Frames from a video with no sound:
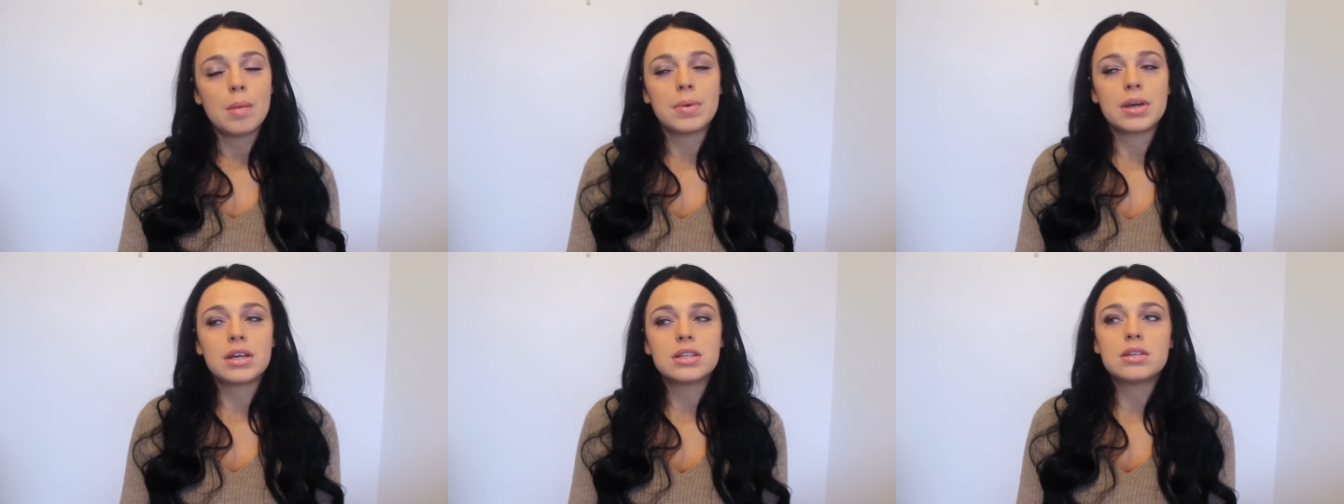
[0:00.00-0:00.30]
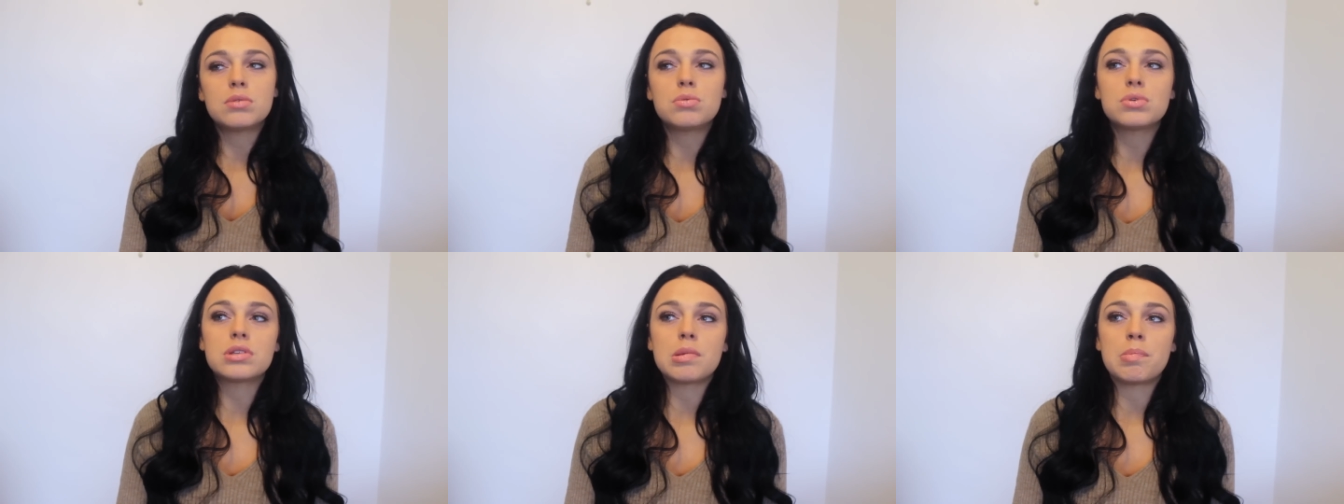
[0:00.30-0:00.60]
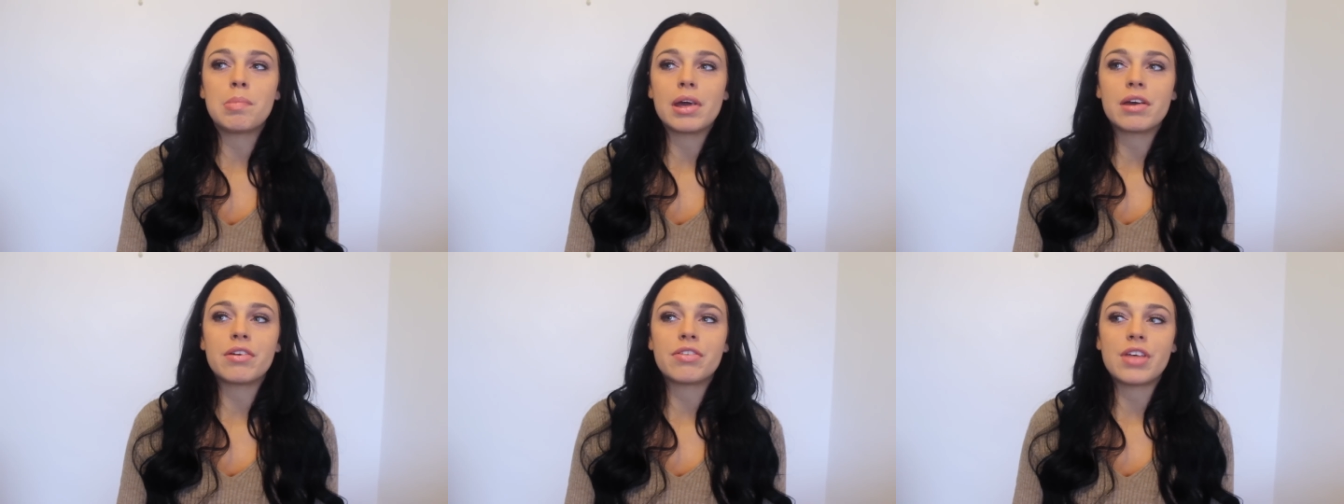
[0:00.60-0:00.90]
because it was
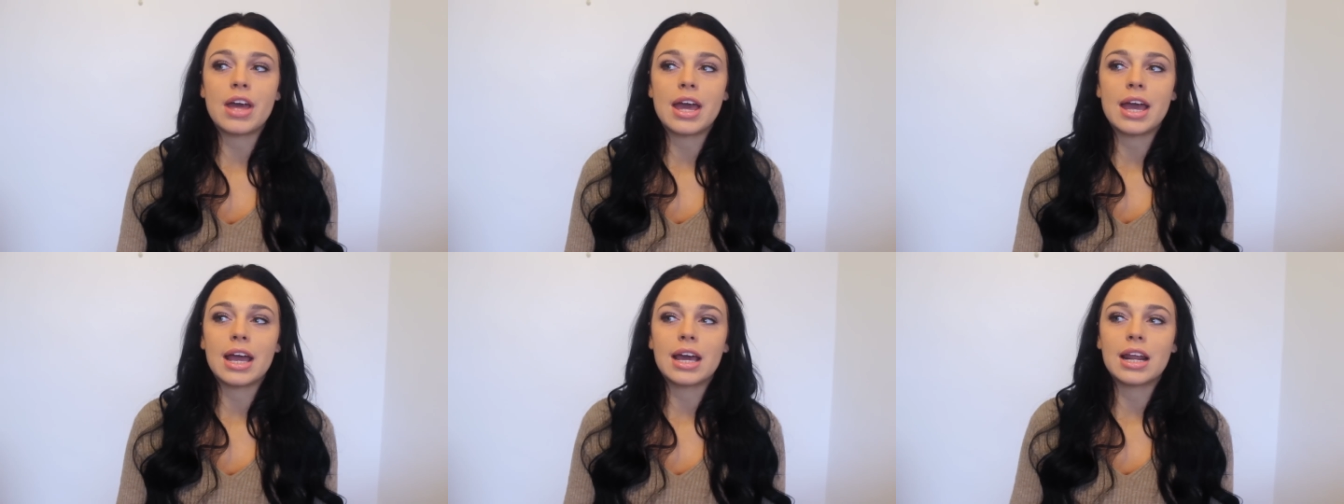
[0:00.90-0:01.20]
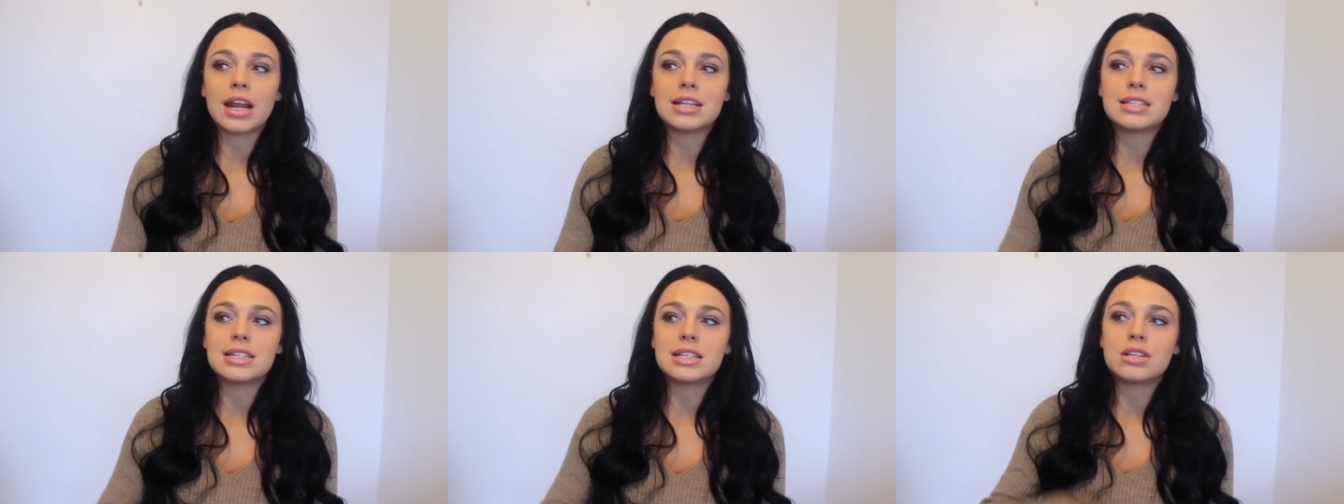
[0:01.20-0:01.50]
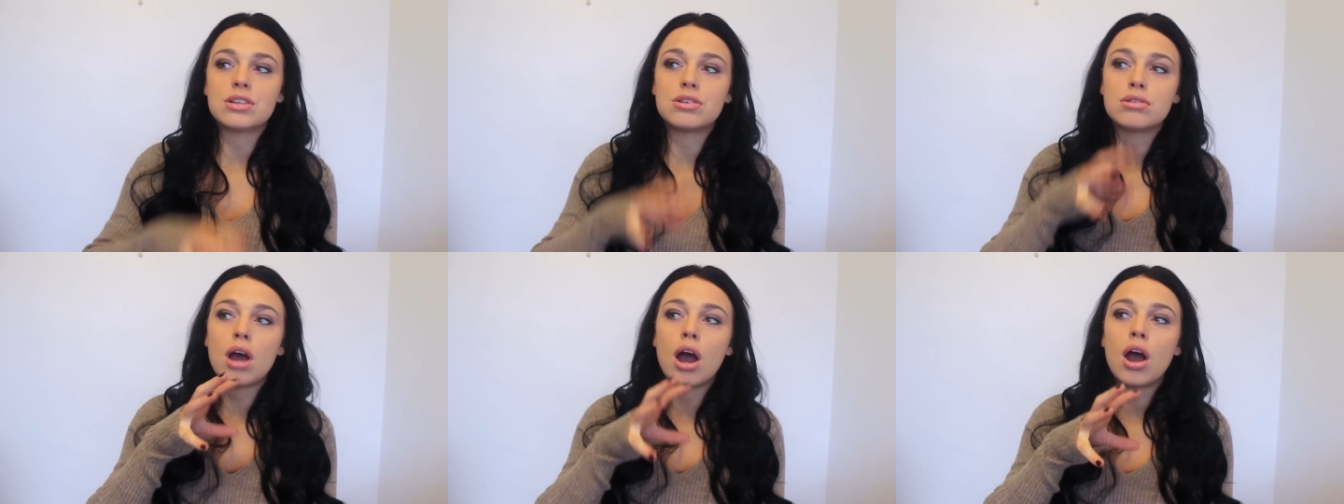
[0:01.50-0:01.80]
a big thing and I
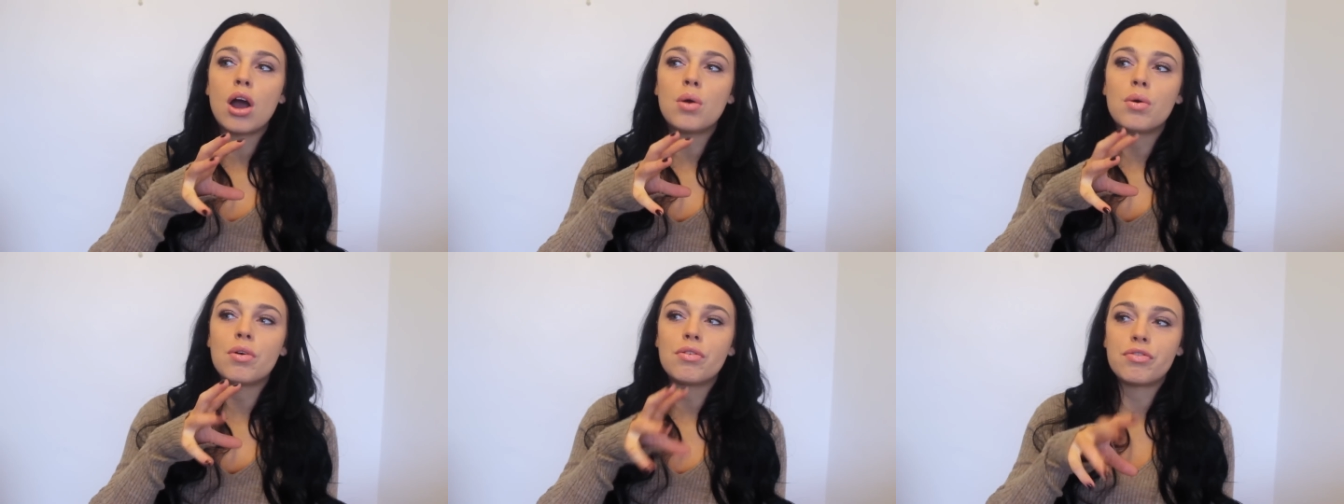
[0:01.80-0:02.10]
didn't know